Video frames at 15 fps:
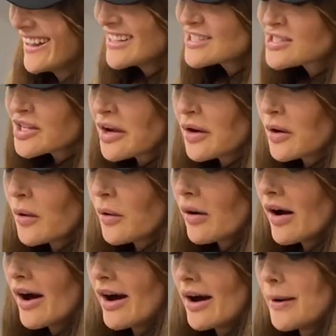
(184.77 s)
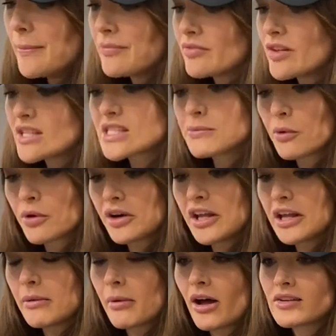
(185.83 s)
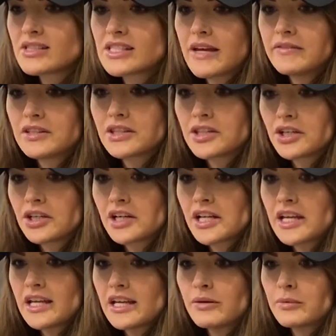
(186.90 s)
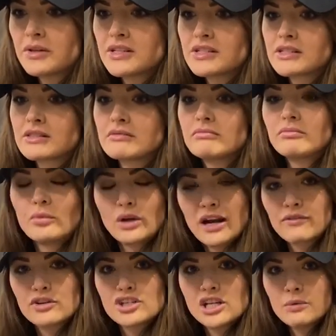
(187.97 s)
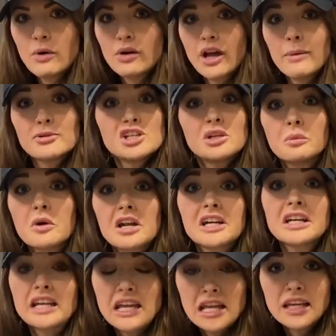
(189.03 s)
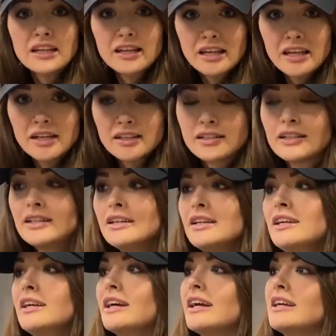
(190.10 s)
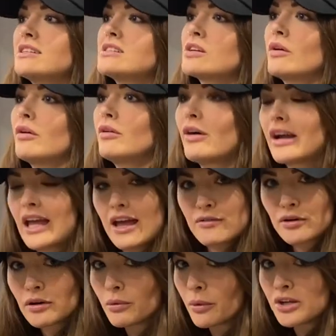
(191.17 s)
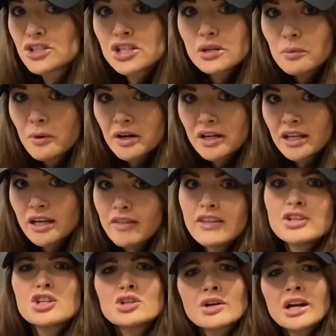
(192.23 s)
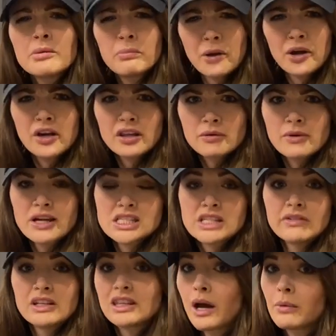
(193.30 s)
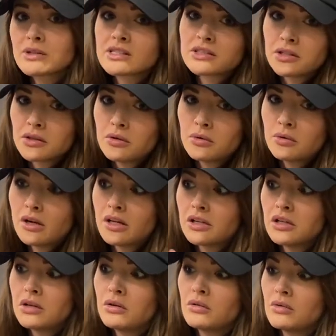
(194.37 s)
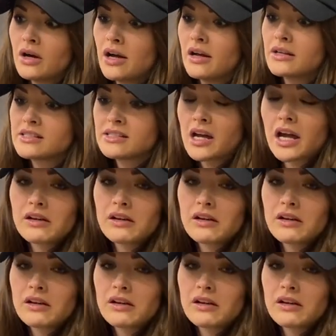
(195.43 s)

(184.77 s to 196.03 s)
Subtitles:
So this morning about 7:30 was whenever she woke up. She wanted to eat again. And so I gave her what she wanted. And then she tried to bury the rest of it. That was a new sign.